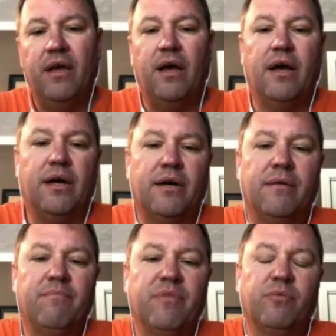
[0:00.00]

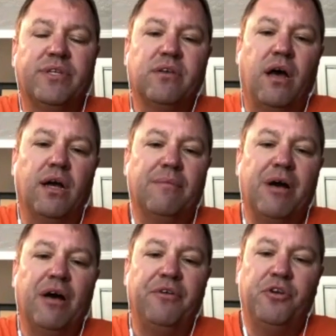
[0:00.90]
Um, we talk
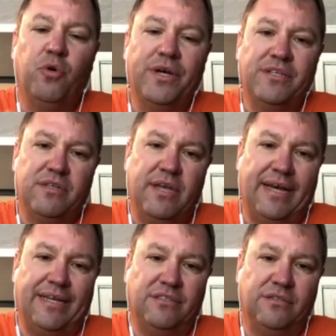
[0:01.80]
about noise
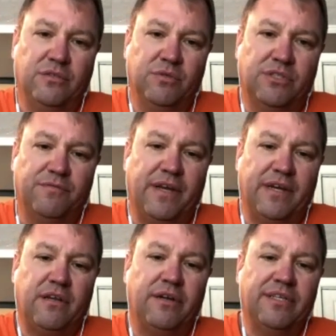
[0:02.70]
hazards, which
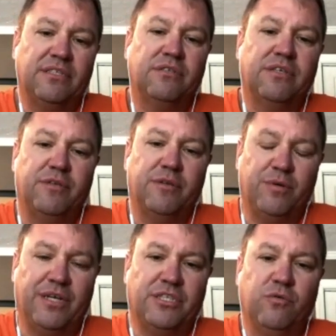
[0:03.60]
affect our industry. If you're
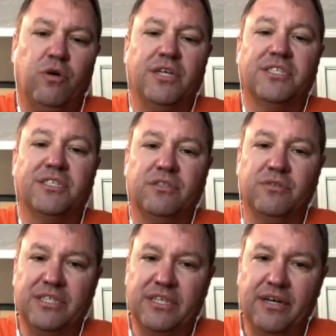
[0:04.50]
pressure washing, you're
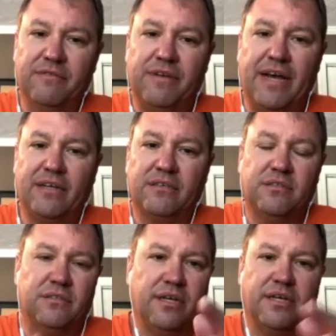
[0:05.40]
doing gutter back
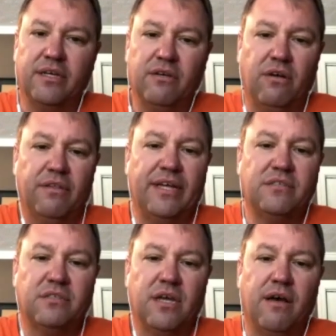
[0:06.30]
sucking, and all that
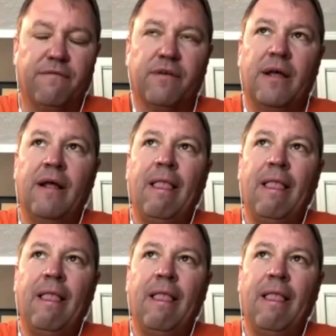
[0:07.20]
stuff. Yeah.